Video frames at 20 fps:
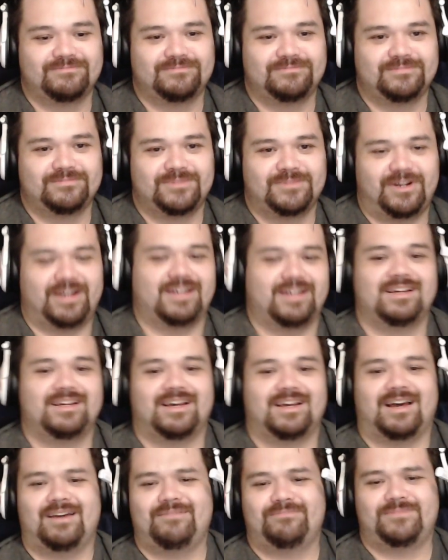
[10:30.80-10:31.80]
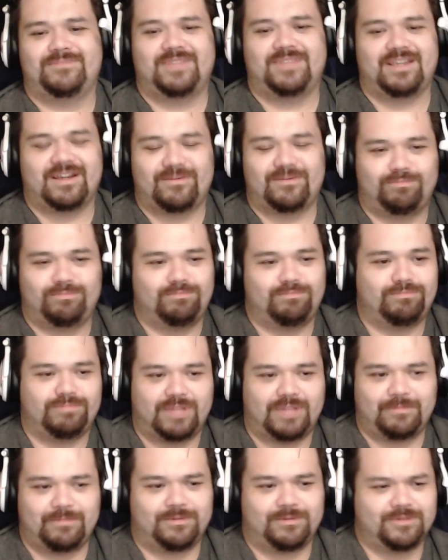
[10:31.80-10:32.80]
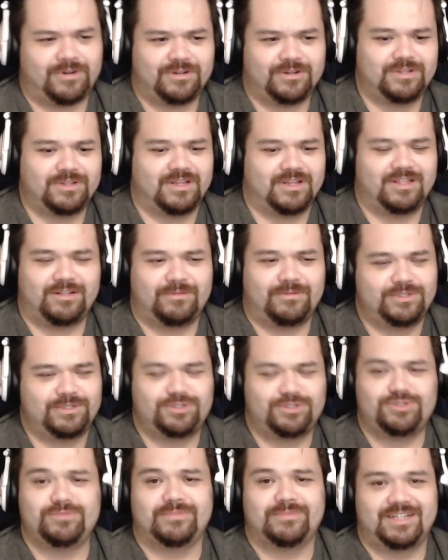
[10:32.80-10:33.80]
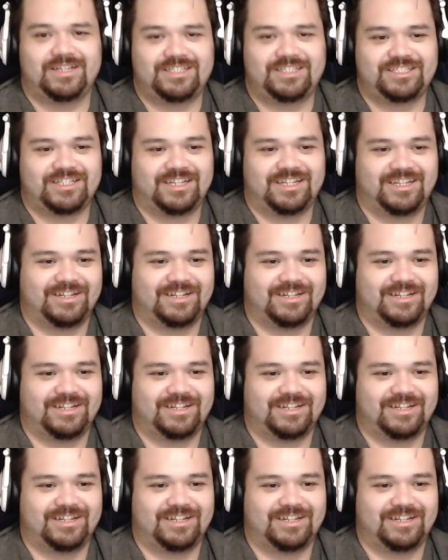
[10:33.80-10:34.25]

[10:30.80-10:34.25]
All right, I think I blabbled on a little bit too much,